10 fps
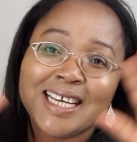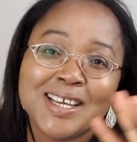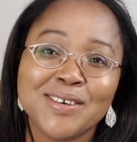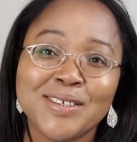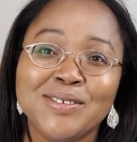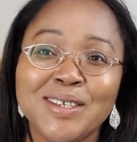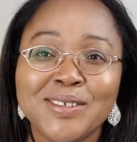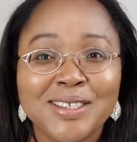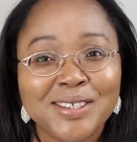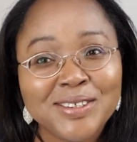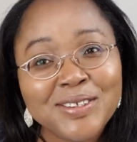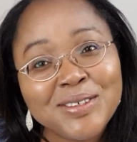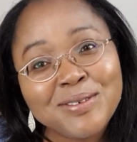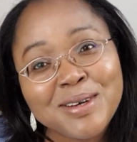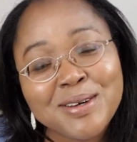how you all doing? Good day to you,
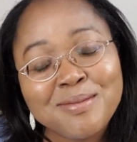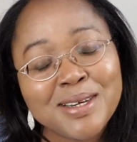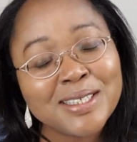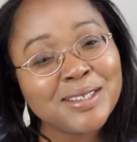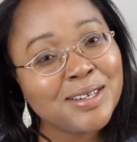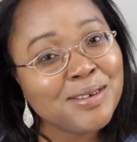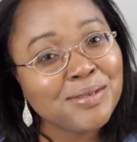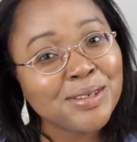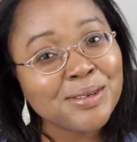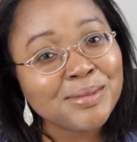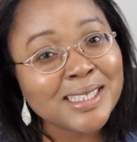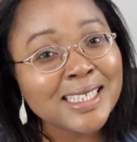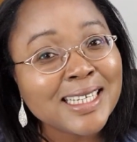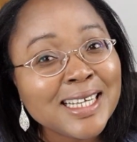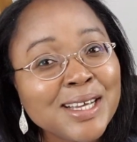or welcome back to another video on my
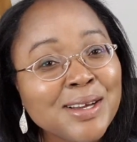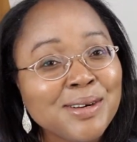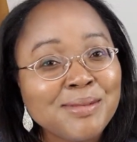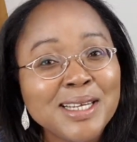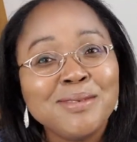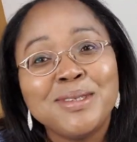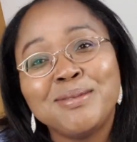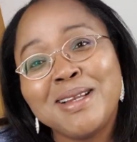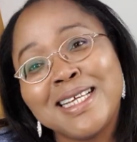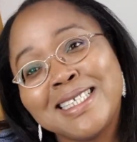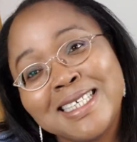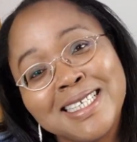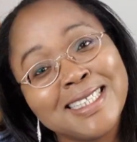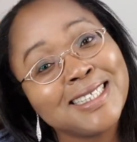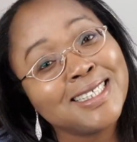channel. My name is Blessing
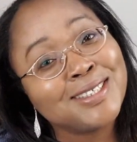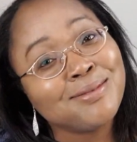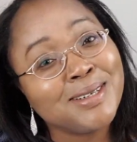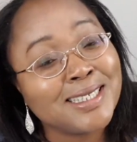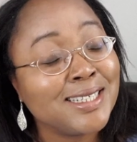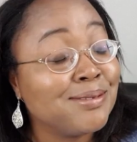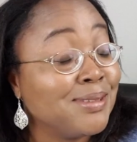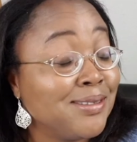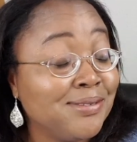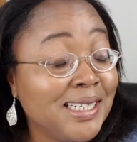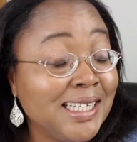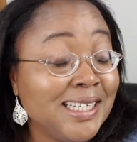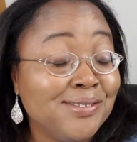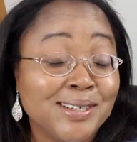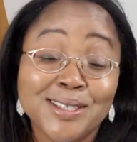and this is your Blessedom
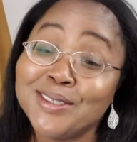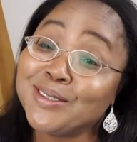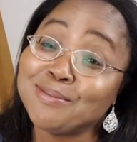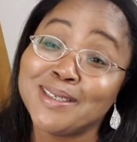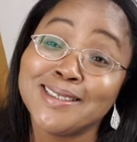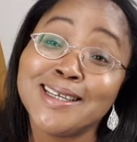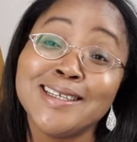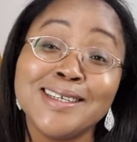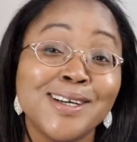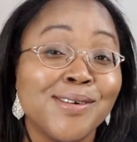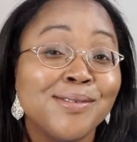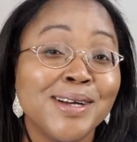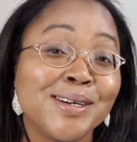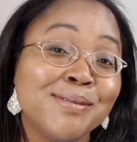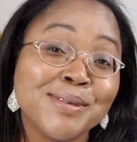TV. If you are new to my channel, I
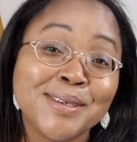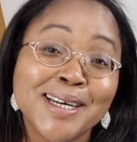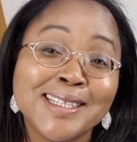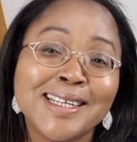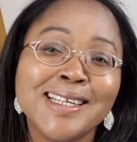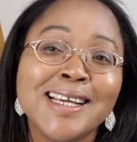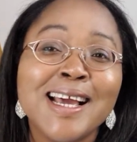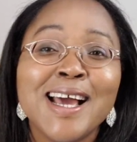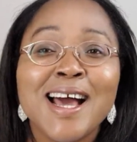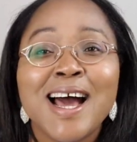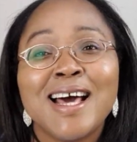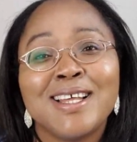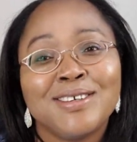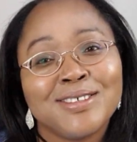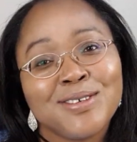welcome you heartily, and
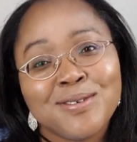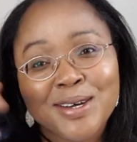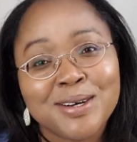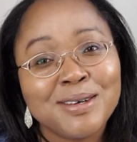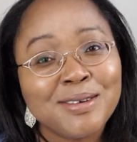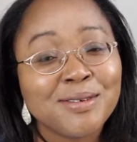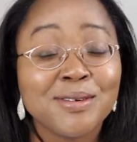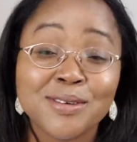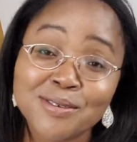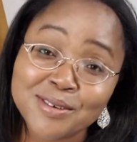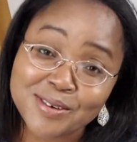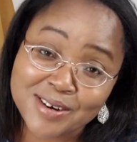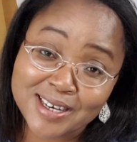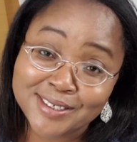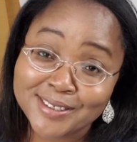I also welcome every one of you
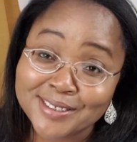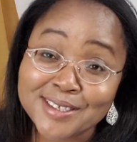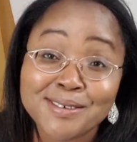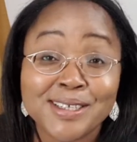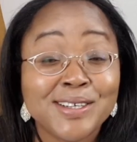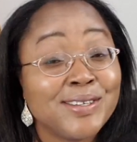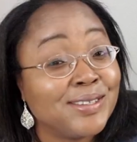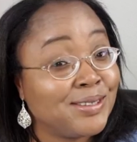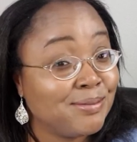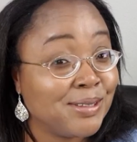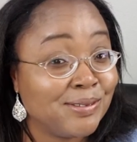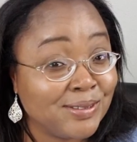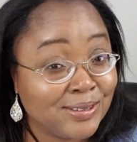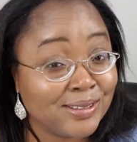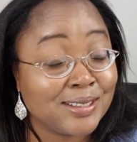already subscribed. Thank you so much for
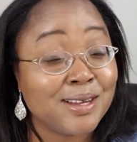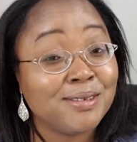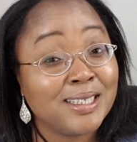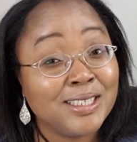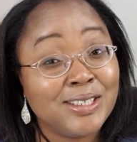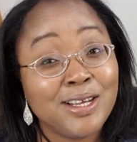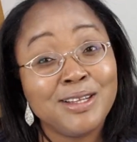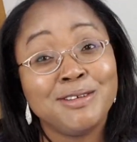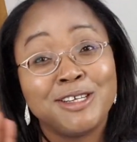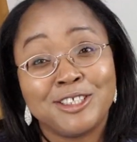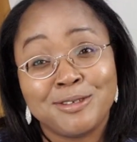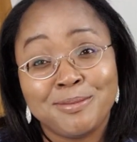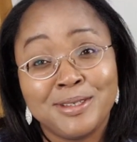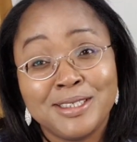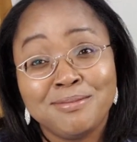subscribing and joining me and
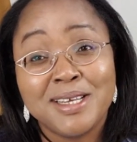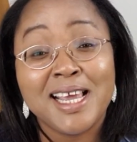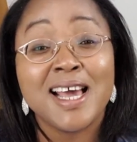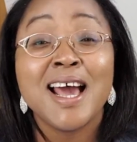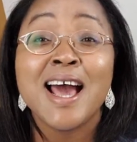supporting me here.